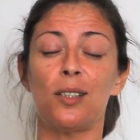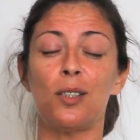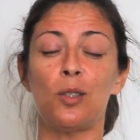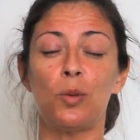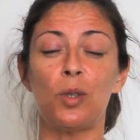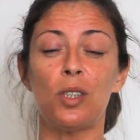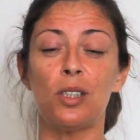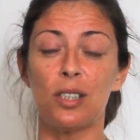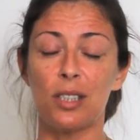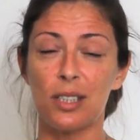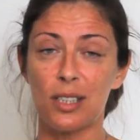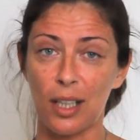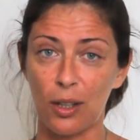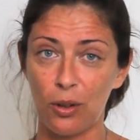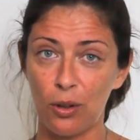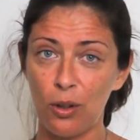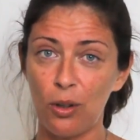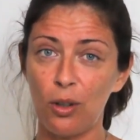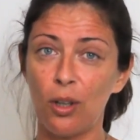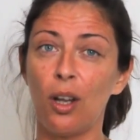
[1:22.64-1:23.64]
is what
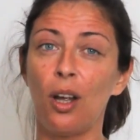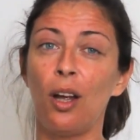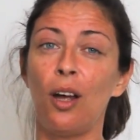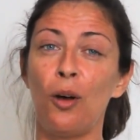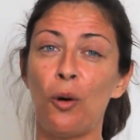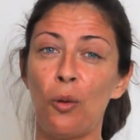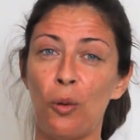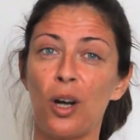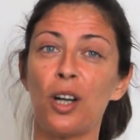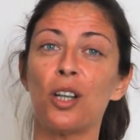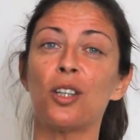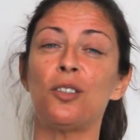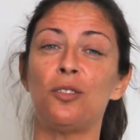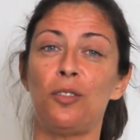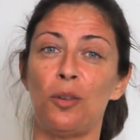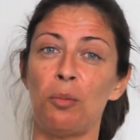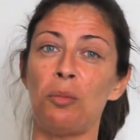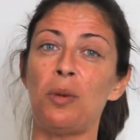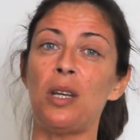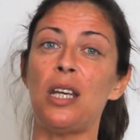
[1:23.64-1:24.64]
still works
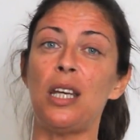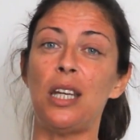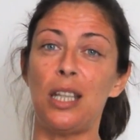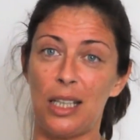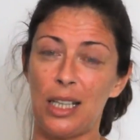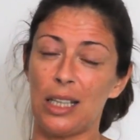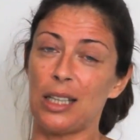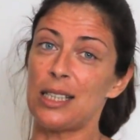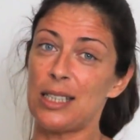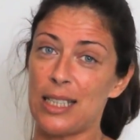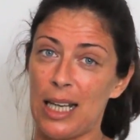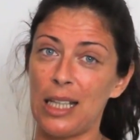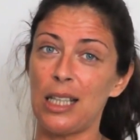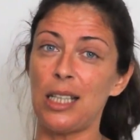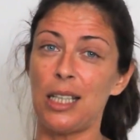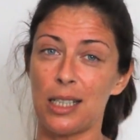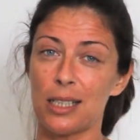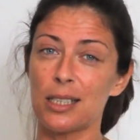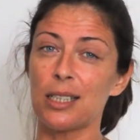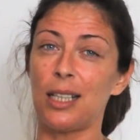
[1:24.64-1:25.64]
for me nearly 10
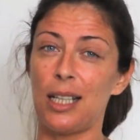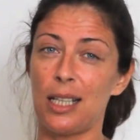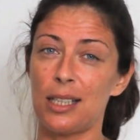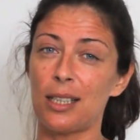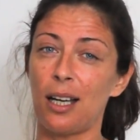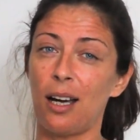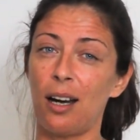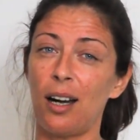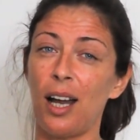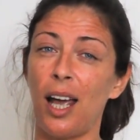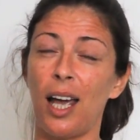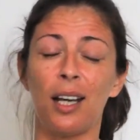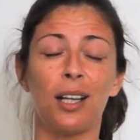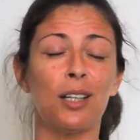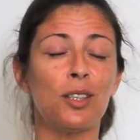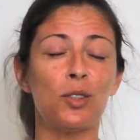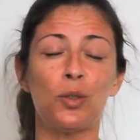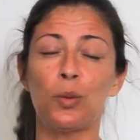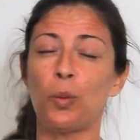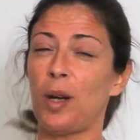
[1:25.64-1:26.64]
years later, and I
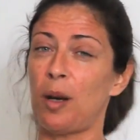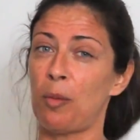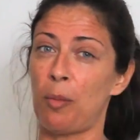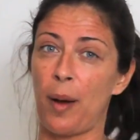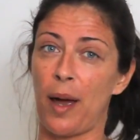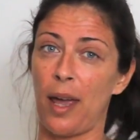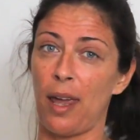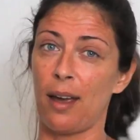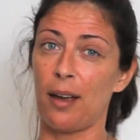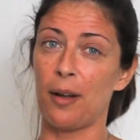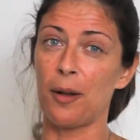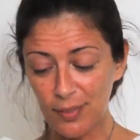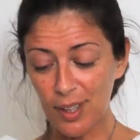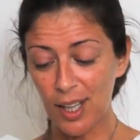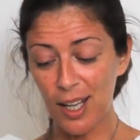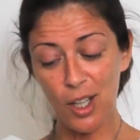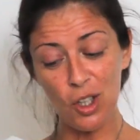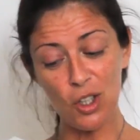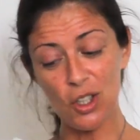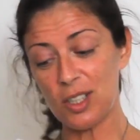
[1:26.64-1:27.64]
swear by it.
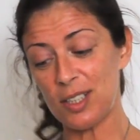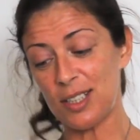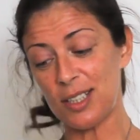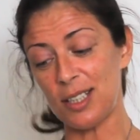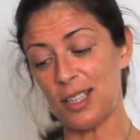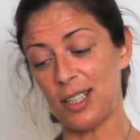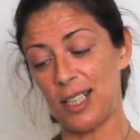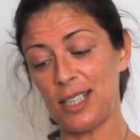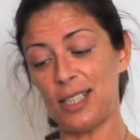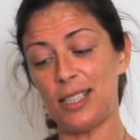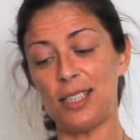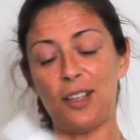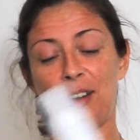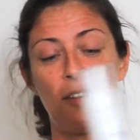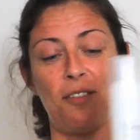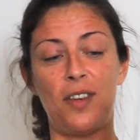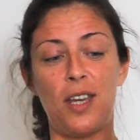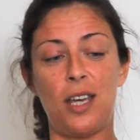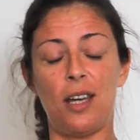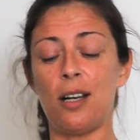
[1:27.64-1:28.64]
I use this
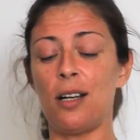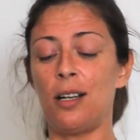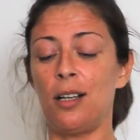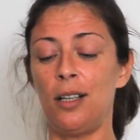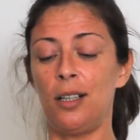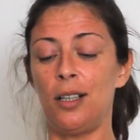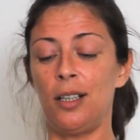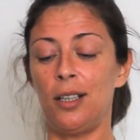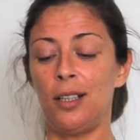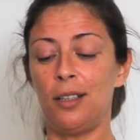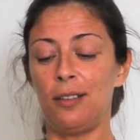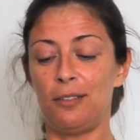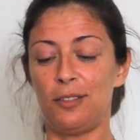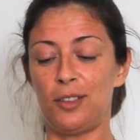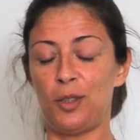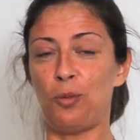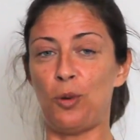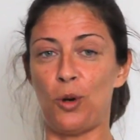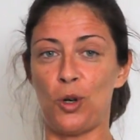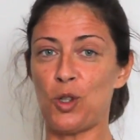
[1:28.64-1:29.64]
stuff here
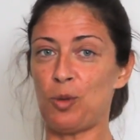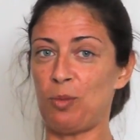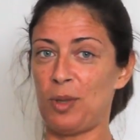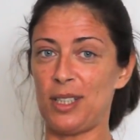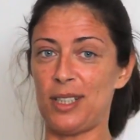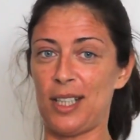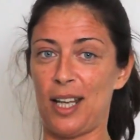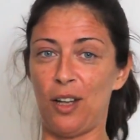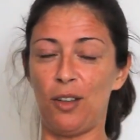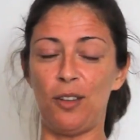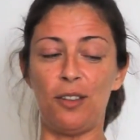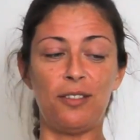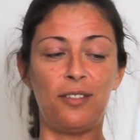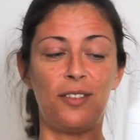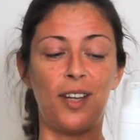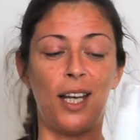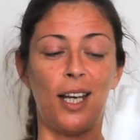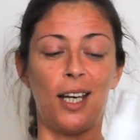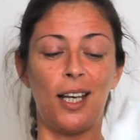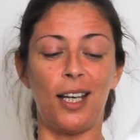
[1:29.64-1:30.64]
to wash myself.
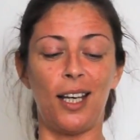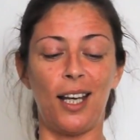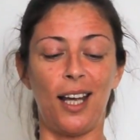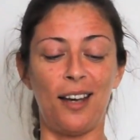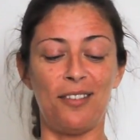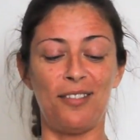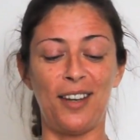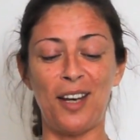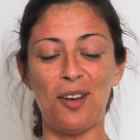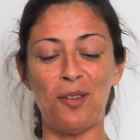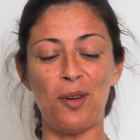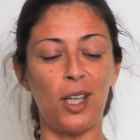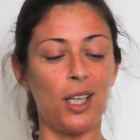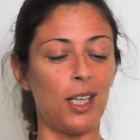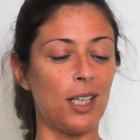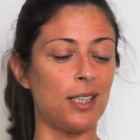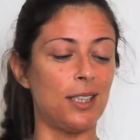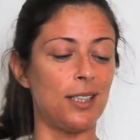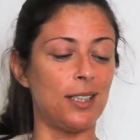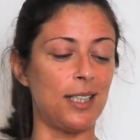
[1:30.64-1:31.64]
And if anyone
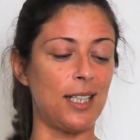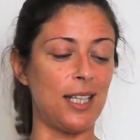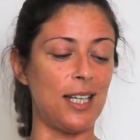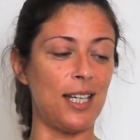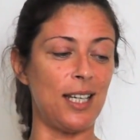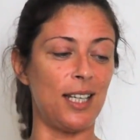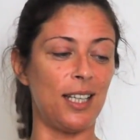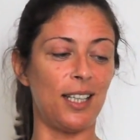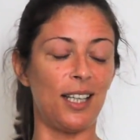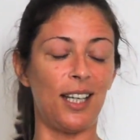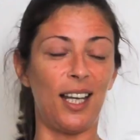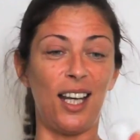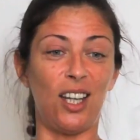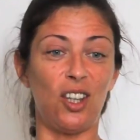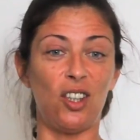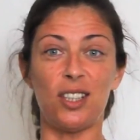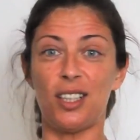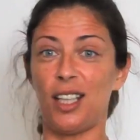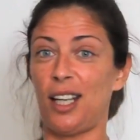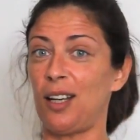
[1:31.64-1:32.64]
can see, it
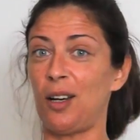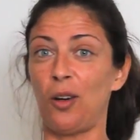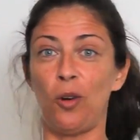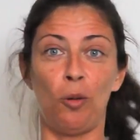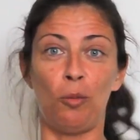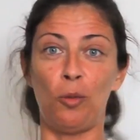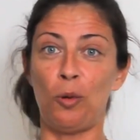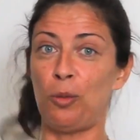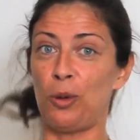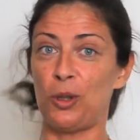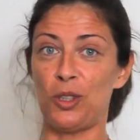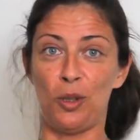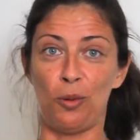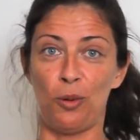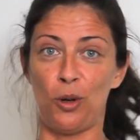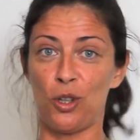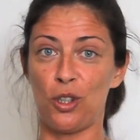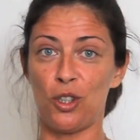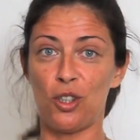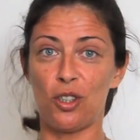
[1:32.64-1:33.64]
looks like a normal body
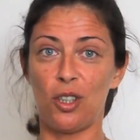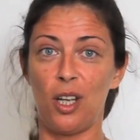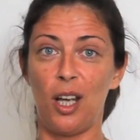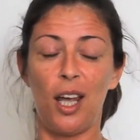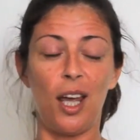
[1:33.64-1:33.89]
wash.